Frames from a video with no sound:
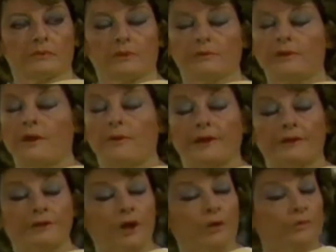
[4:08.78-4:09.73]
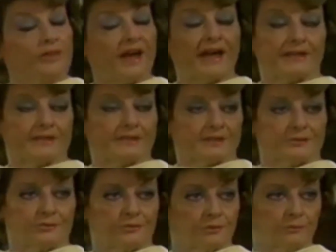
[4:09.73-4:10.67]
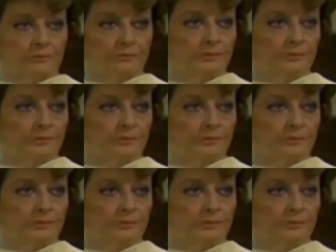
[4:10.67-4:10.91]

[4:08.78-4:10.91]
Oh, no, I know that isn't true.